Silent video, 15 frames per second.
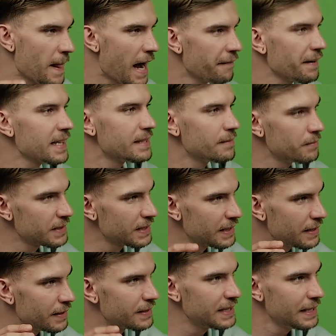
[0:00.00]
I think
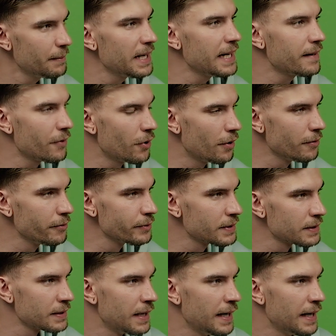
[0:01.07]
the team lead roles,